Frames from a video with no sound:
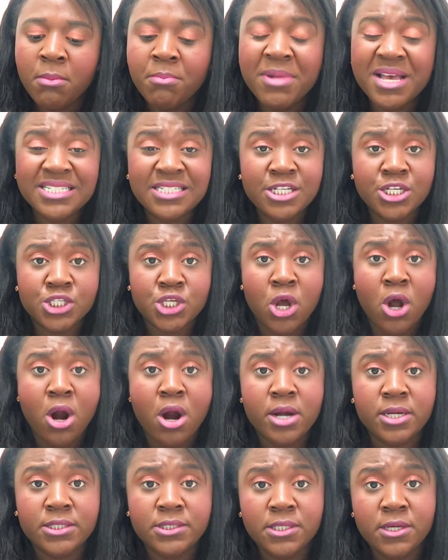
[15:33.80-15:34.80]
business
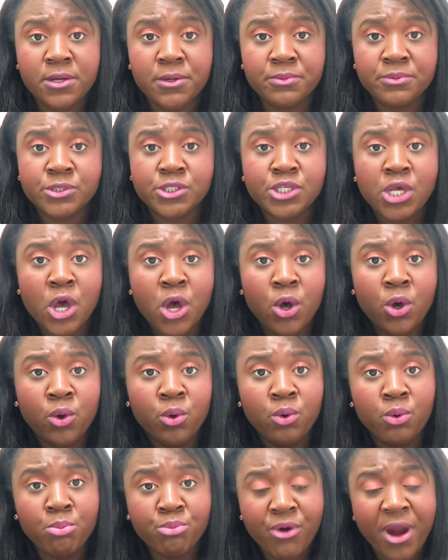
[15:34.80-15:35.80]
cards.
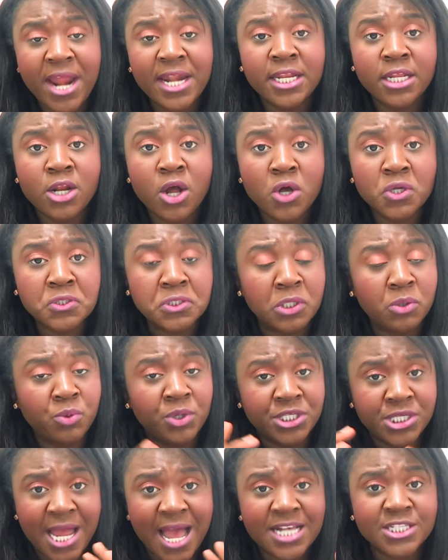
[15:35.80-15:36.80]
So branding also,
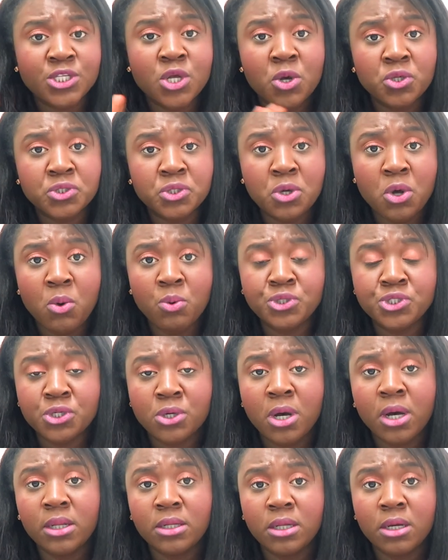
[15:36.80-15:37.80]
which has to also go with
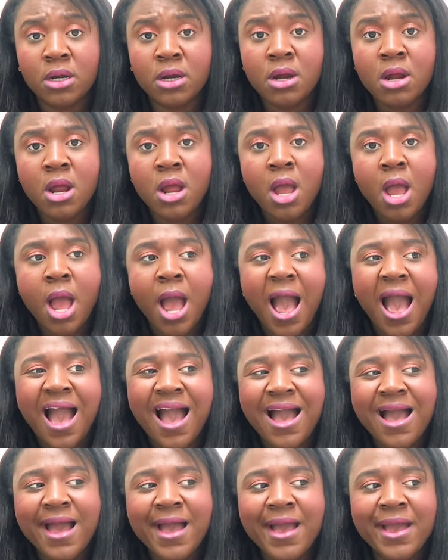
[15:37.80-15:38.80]
your color.
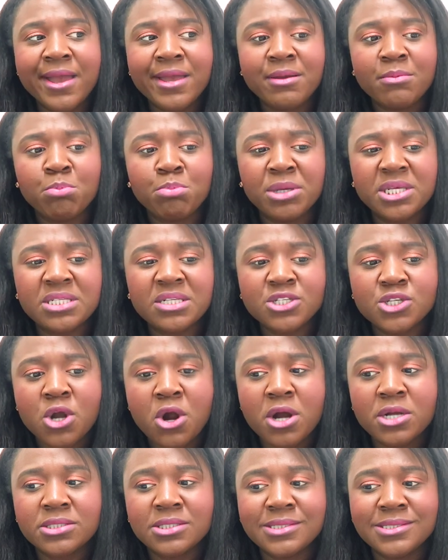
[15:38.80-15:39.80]
Business
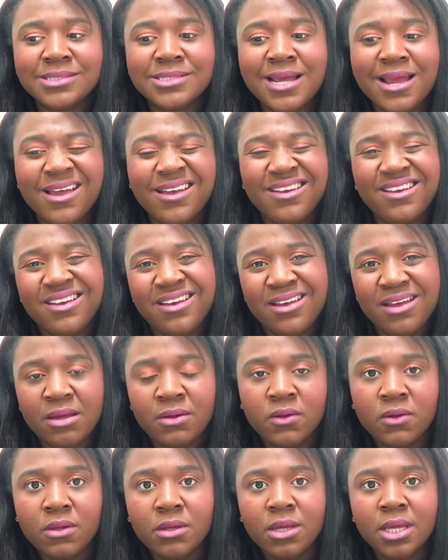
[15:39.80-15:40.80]
cards is
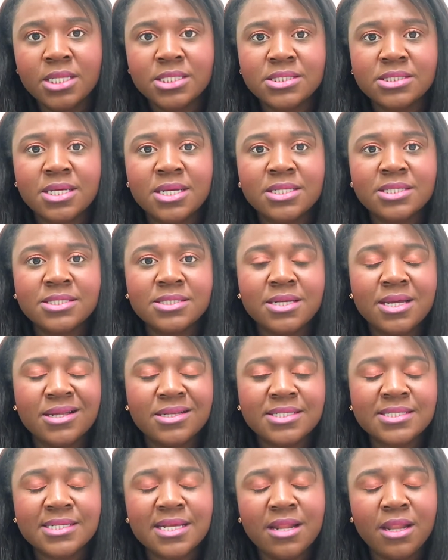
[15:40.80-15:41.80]
there.
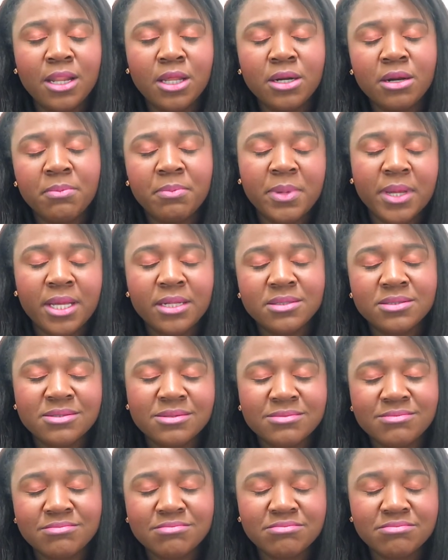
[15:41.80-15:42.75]
It's a little bit